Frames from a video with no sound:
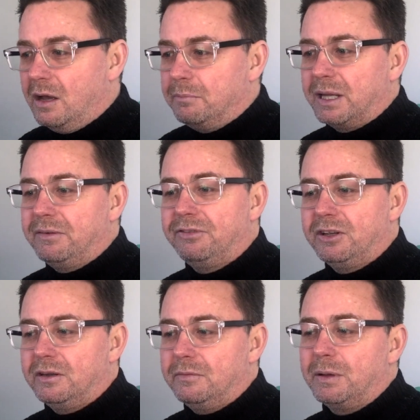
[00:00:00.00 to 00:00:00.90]
blend
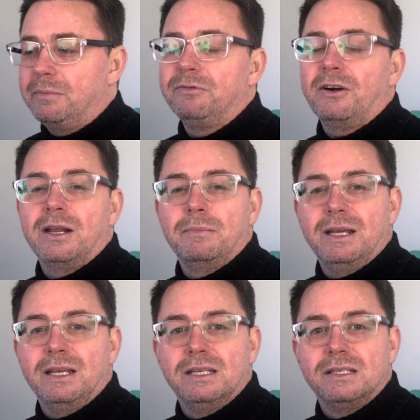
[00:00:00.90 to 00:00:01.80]
frame
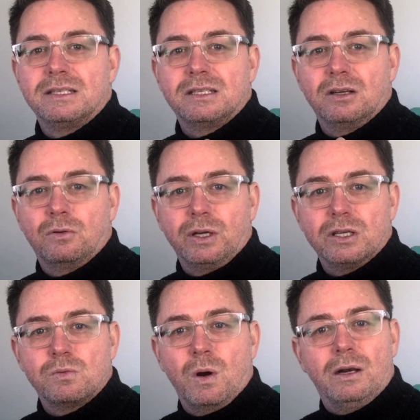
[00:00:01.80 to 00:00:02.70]
is the
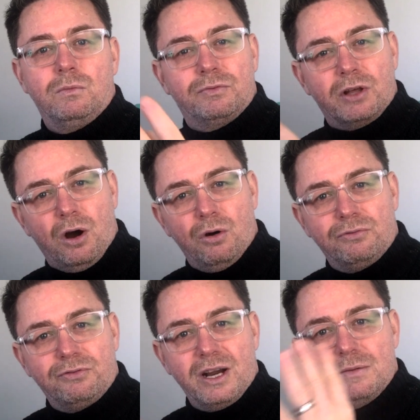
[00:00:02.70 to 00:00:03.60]
quickest one. With the hold
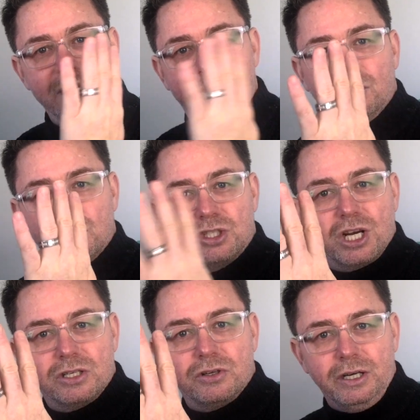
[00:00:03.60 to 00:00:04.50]
frames, it looks
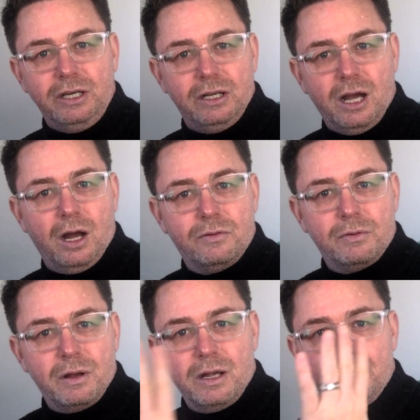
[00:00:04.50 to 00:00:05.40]
juttery
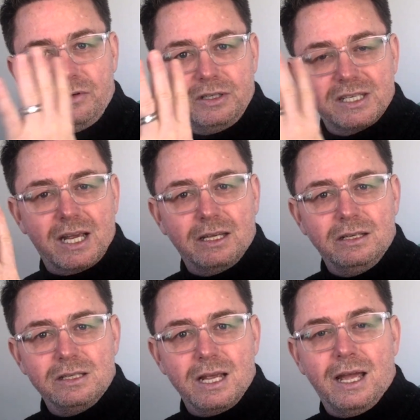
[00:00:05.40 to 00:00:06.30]
over every
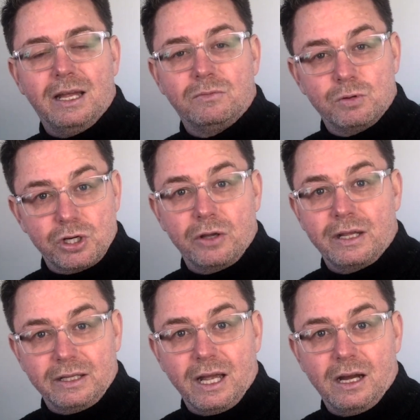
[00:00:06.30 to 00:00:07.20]
second, and we'll show that
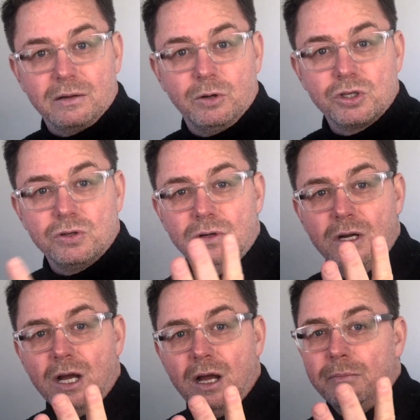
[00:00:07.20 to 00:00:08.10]
in the car commercial.
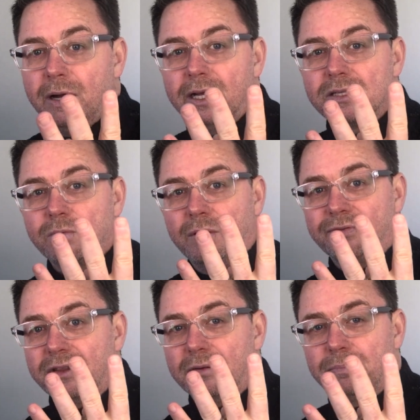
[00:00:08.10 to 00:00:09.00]
But
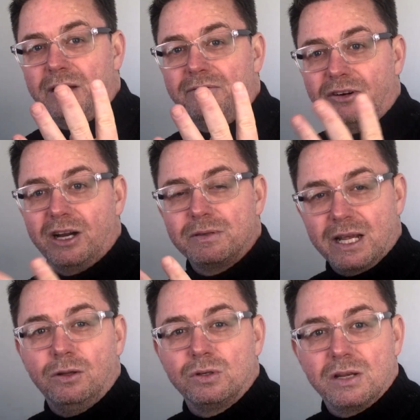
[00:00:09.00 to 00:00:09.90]
with the blend frames,
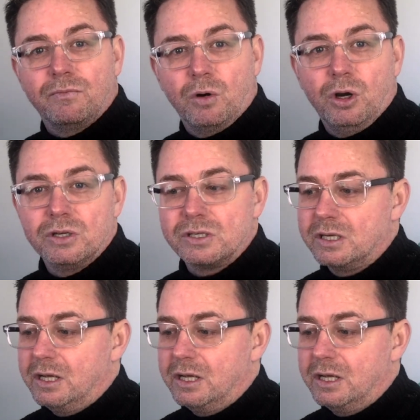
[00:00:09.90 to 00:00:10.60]
it looks even worse.